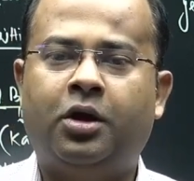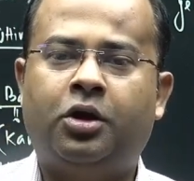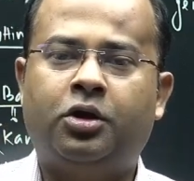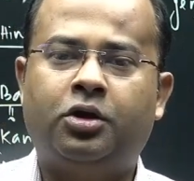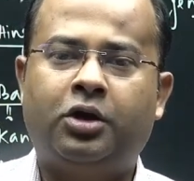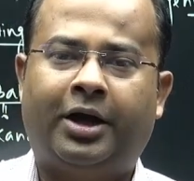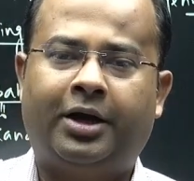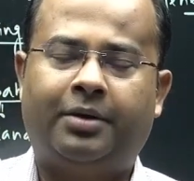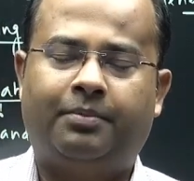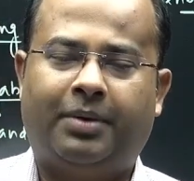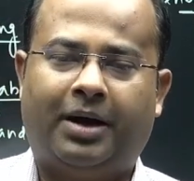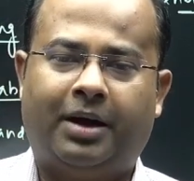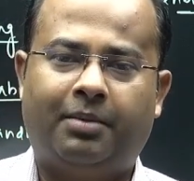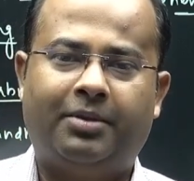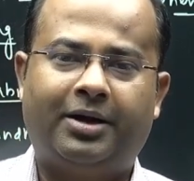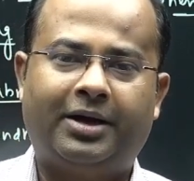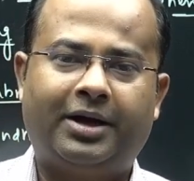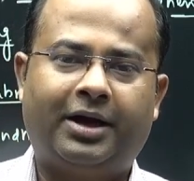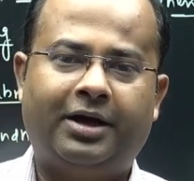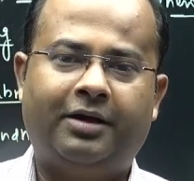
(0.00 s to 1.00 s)
And
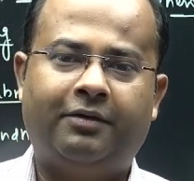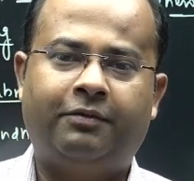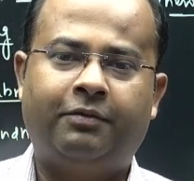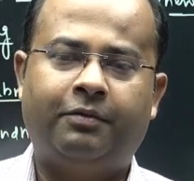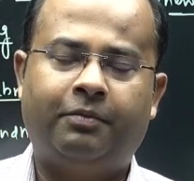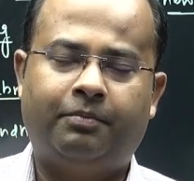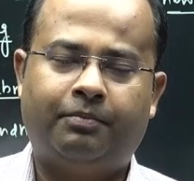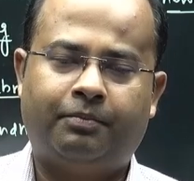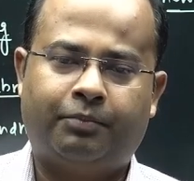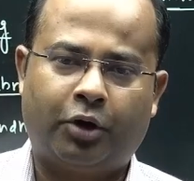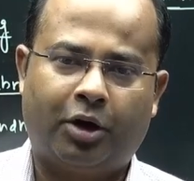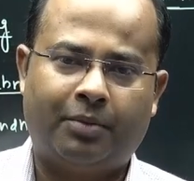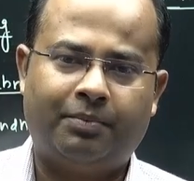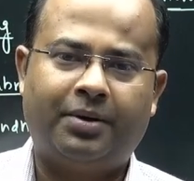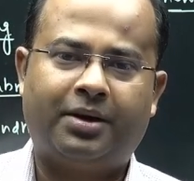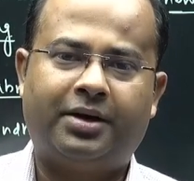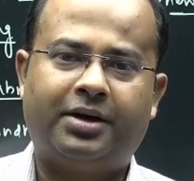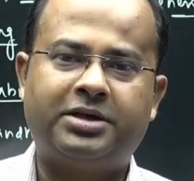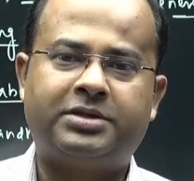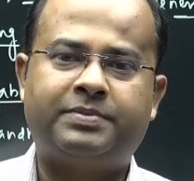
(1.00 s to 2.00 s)
Babur gave
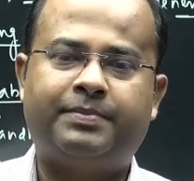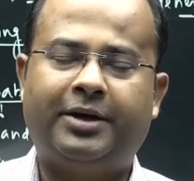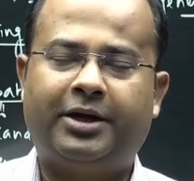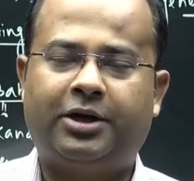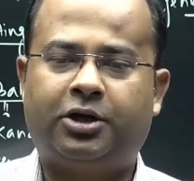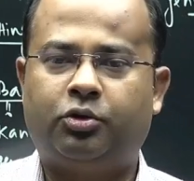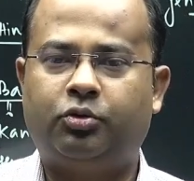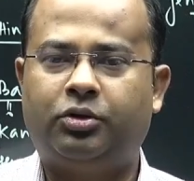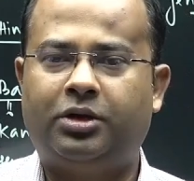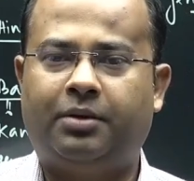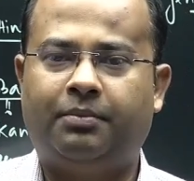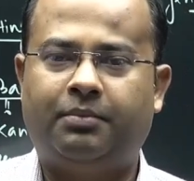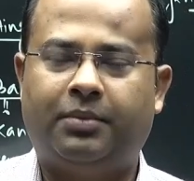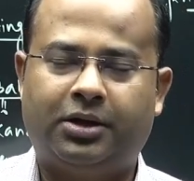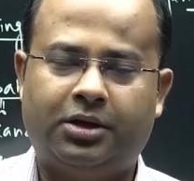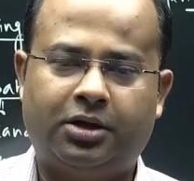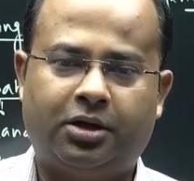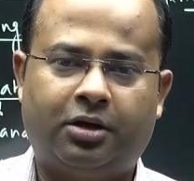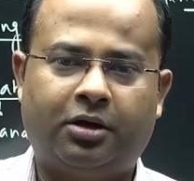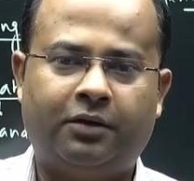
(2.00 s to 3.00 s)
proper respect to the
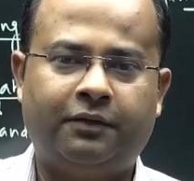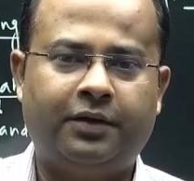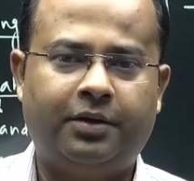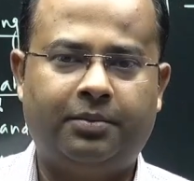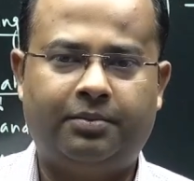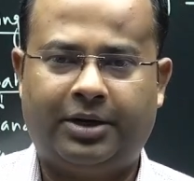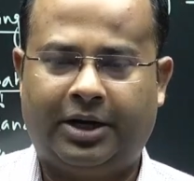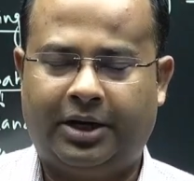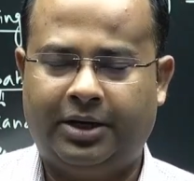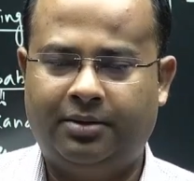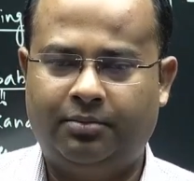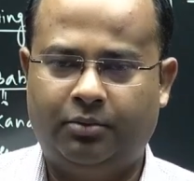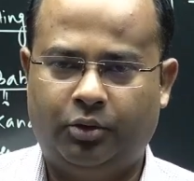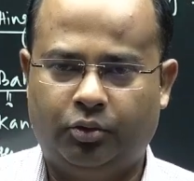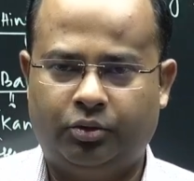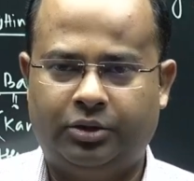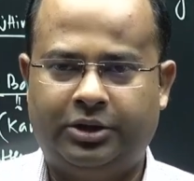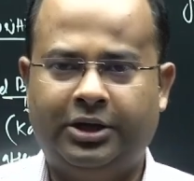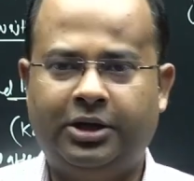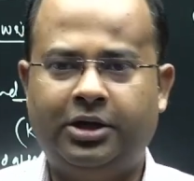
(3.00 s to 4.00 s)
mother of Ibrahim
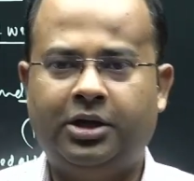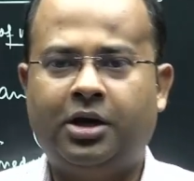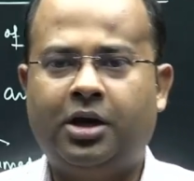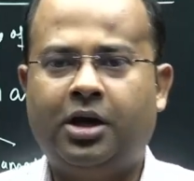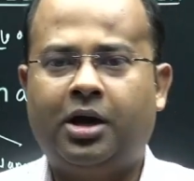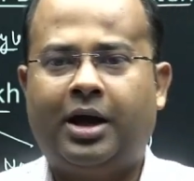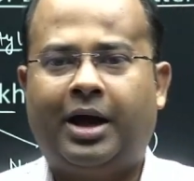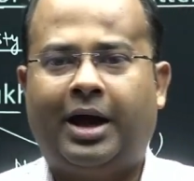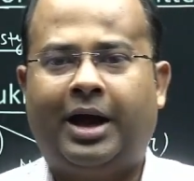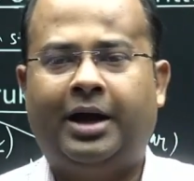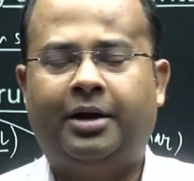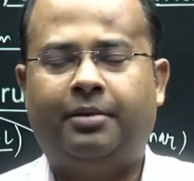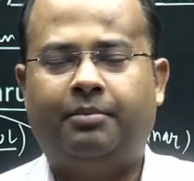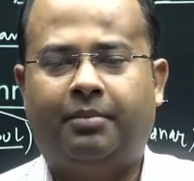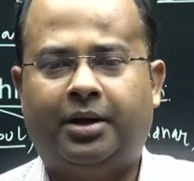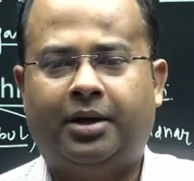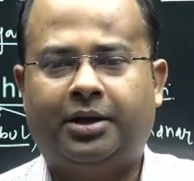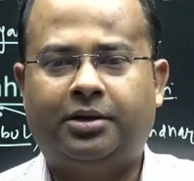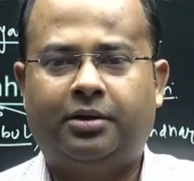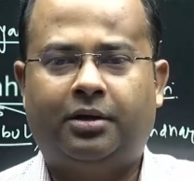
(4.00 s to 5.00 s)
Lodi. and
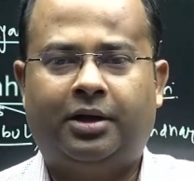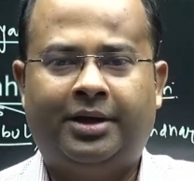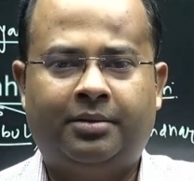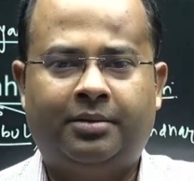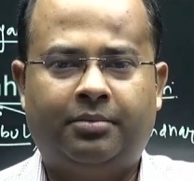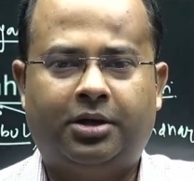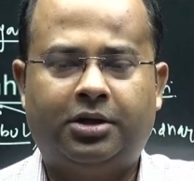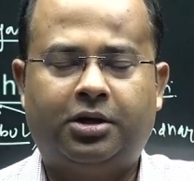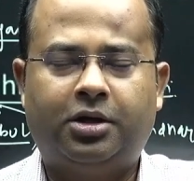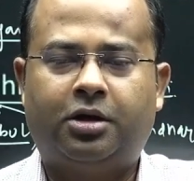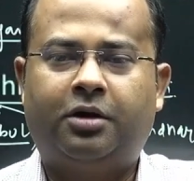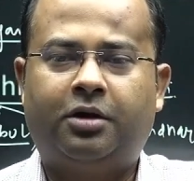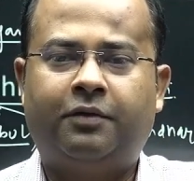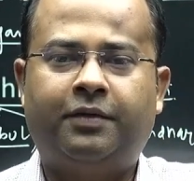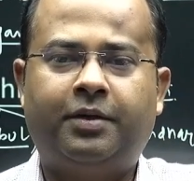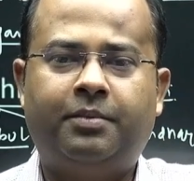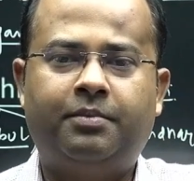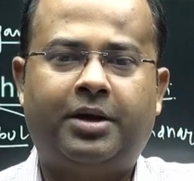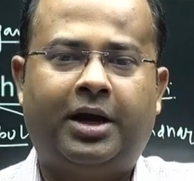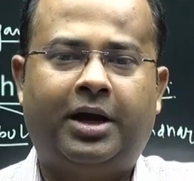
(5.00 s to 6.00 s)
mother of
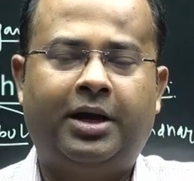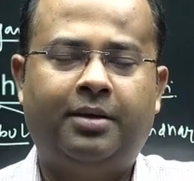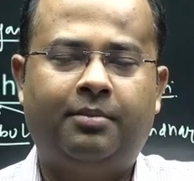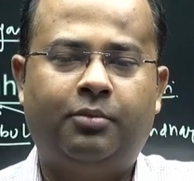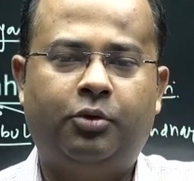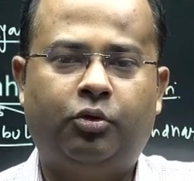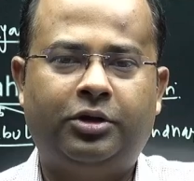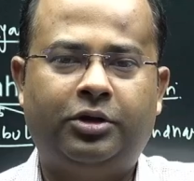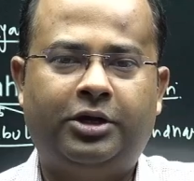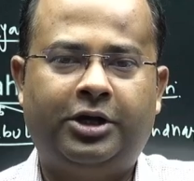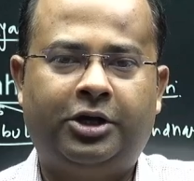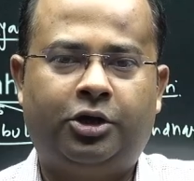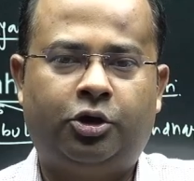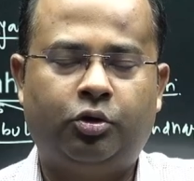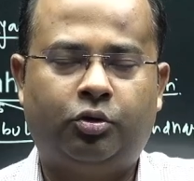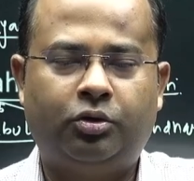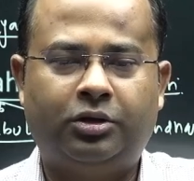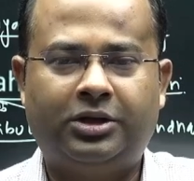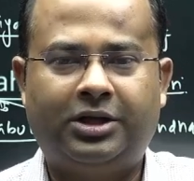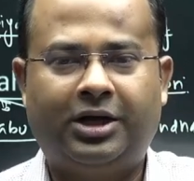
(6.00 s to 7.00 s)
Ibrahim Lodi
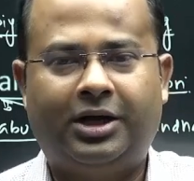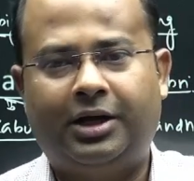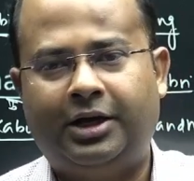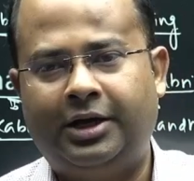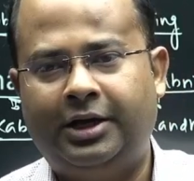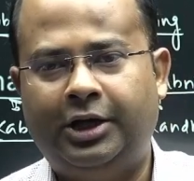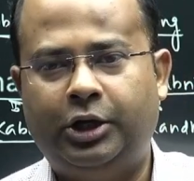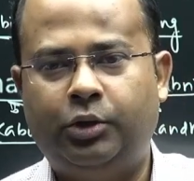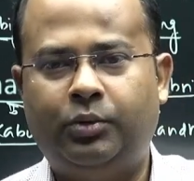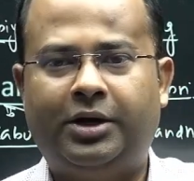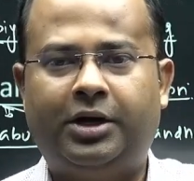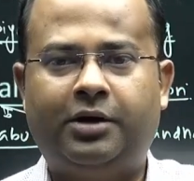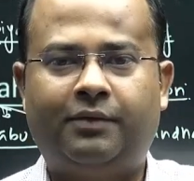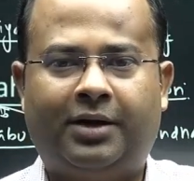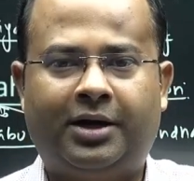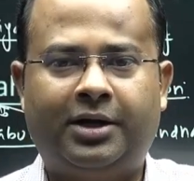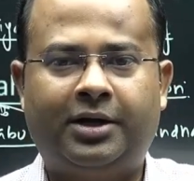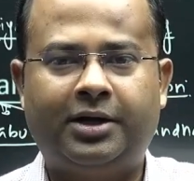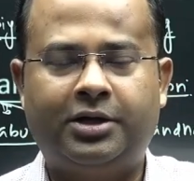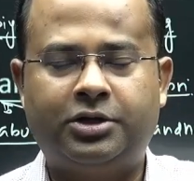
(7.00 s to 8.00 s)
took the undue
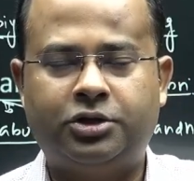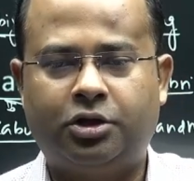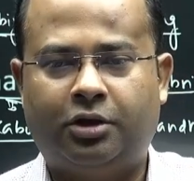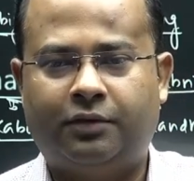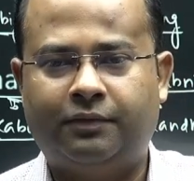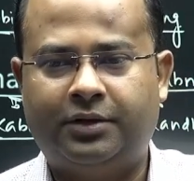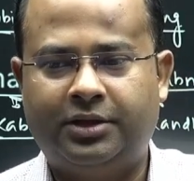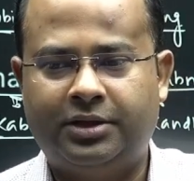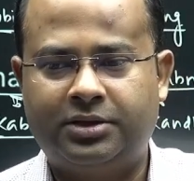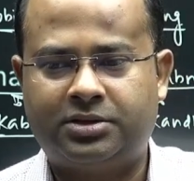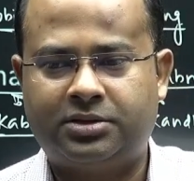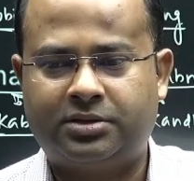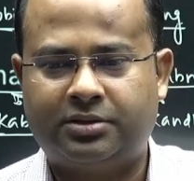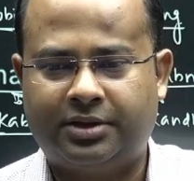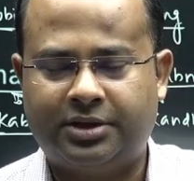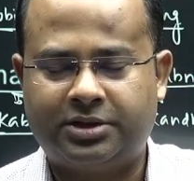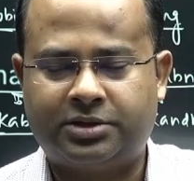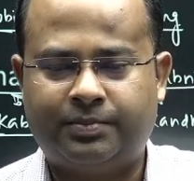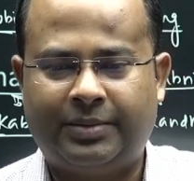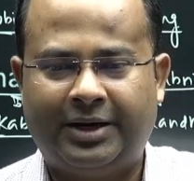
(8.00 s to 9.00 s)
advantage of this
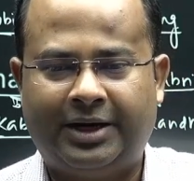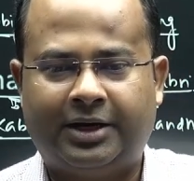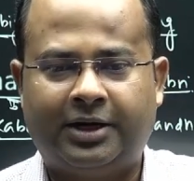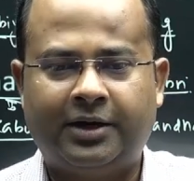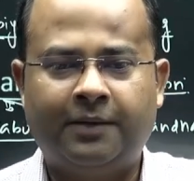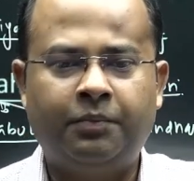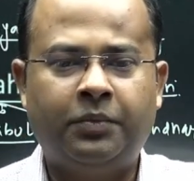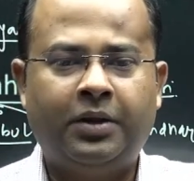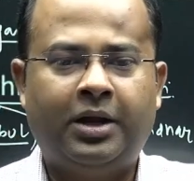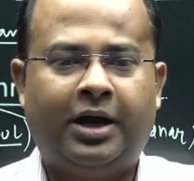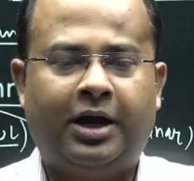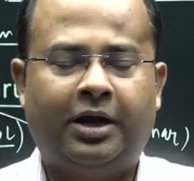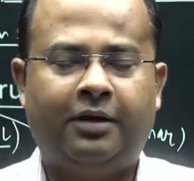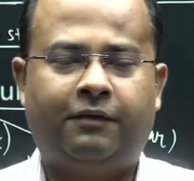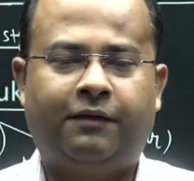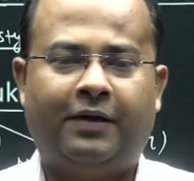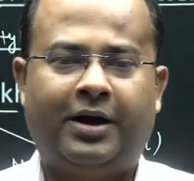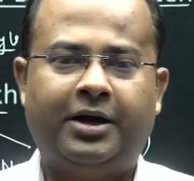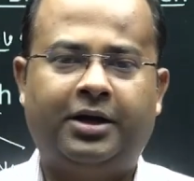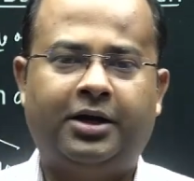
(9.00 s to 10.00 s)
respect, and
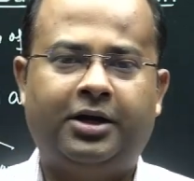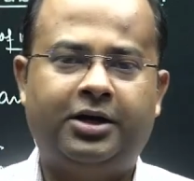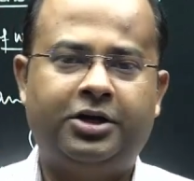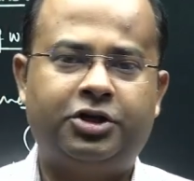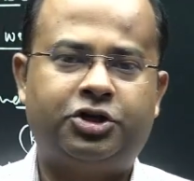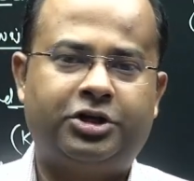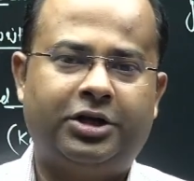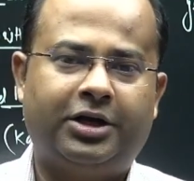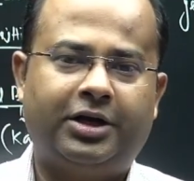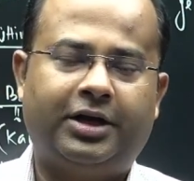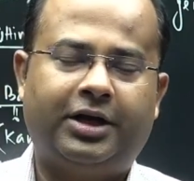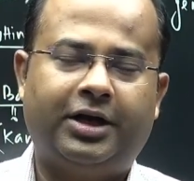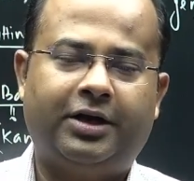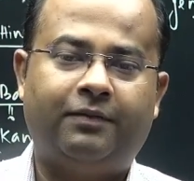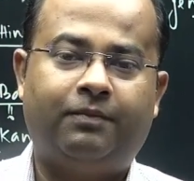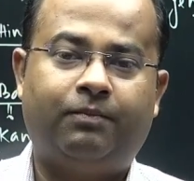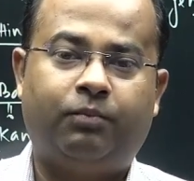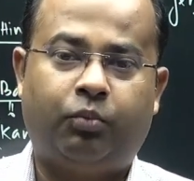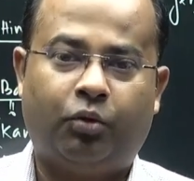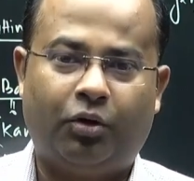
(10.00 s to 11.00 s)
finally she gave
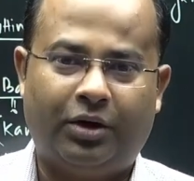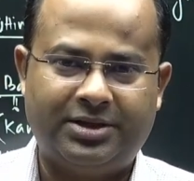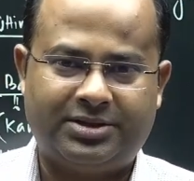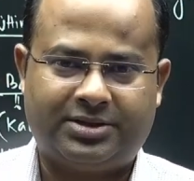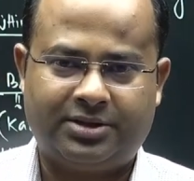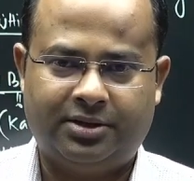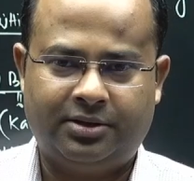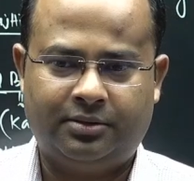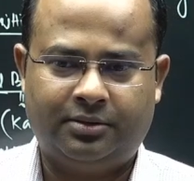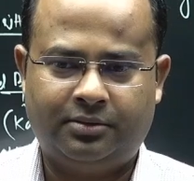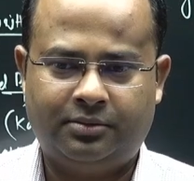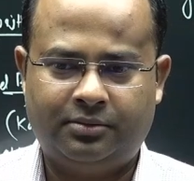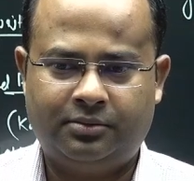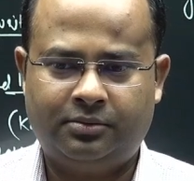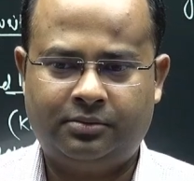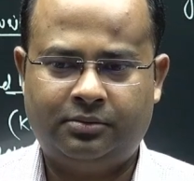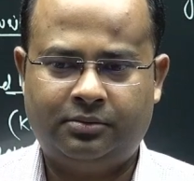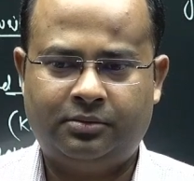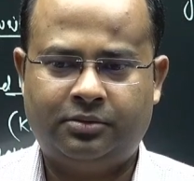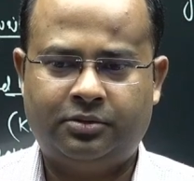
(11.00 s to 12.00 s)
poison
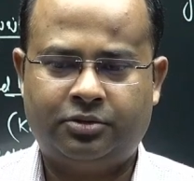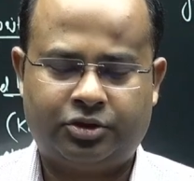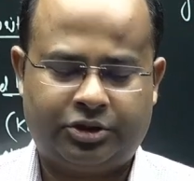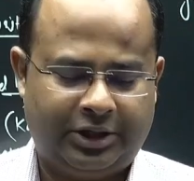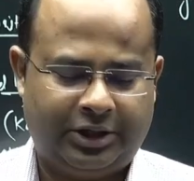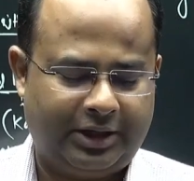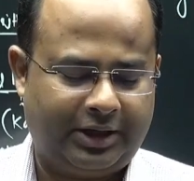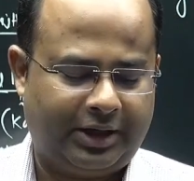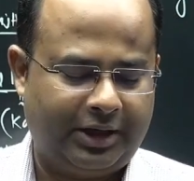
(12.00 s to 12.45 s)
to